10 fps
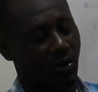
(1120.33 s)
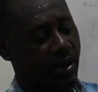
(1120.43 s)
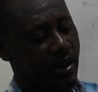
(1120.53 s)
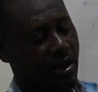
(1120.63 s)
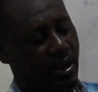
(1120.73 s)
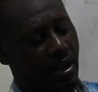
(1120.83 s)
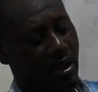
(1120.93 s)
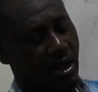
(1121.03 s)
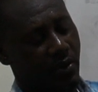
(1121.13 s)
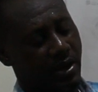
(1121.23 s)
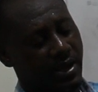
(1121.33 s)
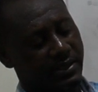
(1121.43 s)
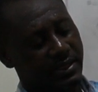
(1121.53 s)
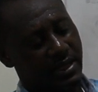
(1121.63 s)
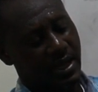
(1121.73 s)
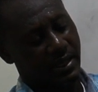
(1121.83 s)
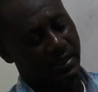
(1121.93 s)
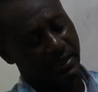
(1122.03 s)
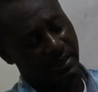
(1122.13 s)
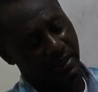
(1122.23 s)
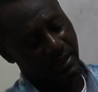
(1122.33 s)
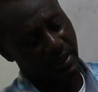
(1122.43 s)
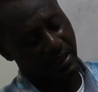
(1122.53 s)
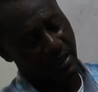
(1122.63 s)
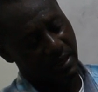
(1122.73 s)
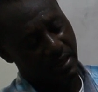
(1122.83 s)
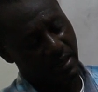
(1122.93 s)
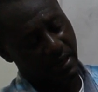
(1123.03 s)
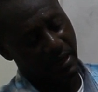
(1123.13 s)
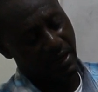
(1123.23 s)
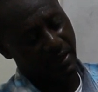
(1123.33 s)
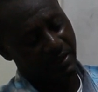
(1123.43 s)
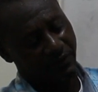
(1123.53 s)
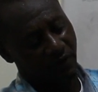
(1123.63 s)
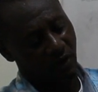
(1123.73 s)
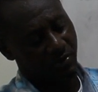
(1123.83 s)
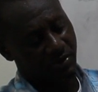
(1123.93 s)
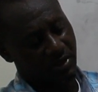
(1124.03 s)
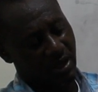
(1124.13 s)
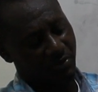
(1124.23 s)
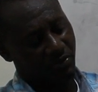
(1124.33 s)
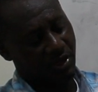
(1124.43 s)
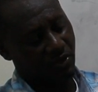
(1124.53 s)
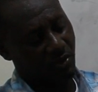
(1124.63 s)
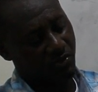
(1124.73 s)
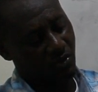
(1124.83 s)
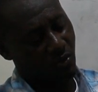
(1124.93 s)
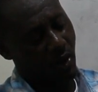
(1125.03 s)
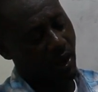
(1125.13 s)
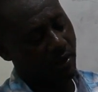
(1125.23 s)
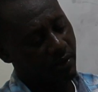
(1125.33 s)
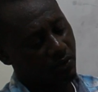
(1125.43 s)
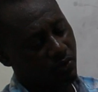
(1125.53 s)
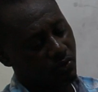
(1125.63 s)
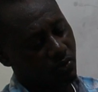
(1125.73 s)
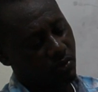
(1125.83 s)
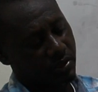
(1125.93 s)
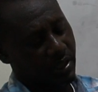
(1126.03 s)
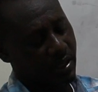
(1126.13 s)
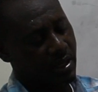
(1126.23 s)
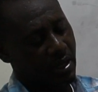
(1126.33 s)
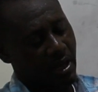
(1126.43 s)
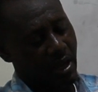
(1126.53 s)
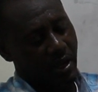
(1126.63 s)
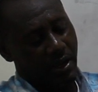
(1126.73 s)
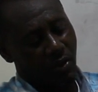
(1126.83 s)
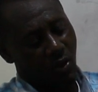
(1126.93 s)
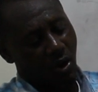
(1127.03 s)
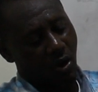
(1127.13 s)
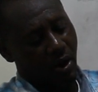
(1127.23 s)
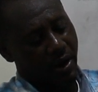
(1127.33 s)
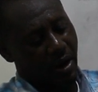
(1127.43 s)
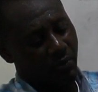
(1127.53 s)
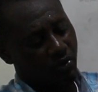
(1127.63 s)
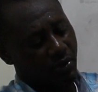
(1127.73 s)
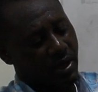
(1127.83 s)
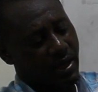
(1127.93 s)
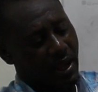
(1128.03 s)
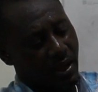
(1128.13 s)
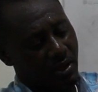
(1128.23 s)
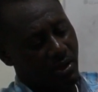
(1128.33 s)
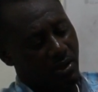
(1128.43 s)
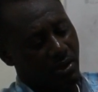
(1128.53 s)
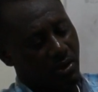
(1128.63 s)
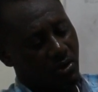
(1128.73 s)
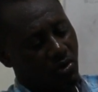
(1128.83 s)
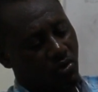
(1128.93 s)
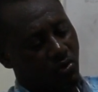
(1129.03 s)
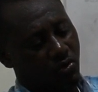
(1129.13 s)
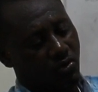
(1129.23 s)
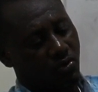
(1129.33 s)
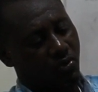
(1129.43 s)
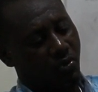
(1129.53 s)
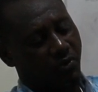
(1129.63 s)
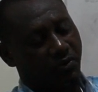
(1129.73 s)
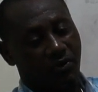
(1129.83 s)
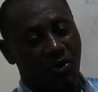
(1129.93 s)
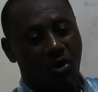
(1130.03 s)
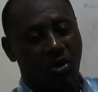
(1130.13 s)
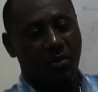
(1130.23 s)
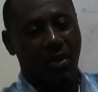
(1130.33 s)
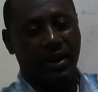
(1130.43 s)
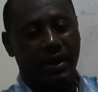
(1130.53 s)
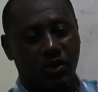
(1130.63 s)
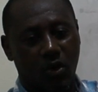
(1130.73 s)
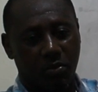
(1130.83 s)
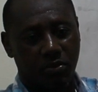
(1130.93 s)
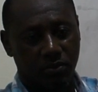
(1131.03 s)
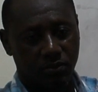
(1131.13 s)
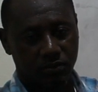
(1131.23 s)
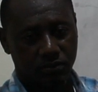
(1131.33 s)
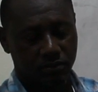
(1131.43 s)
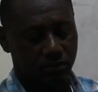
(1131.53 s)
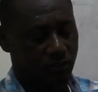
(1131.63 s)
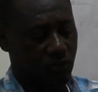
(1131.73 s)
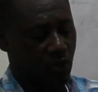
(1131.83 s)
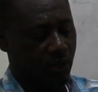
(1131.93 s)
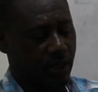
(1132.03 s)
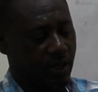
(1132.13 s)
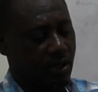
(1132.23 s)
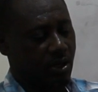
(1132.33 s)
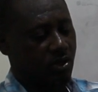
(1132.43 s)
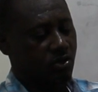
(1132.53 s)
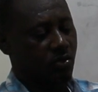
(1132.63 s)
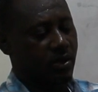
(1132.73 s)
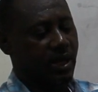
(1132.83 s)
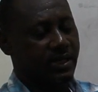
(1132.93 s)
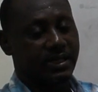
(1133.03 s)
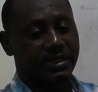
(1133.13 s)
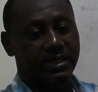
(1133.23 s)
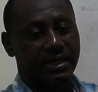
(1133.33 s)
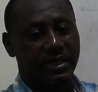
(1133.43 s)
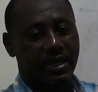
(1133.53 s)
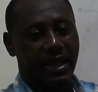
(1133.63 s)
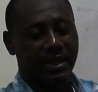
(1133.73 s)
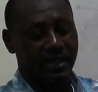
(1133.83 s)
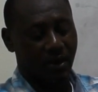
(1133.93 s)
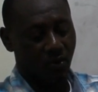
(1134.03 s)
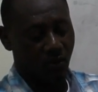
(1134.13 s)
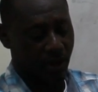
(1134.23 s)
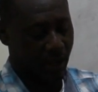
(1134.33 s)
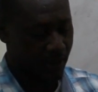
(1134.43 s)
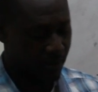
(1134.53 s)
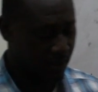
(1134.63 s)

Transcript: Okay, and you can see that it develops up to the top. So one, two, three, and they all come together to form at the top. Okay, so that is the hexagonal.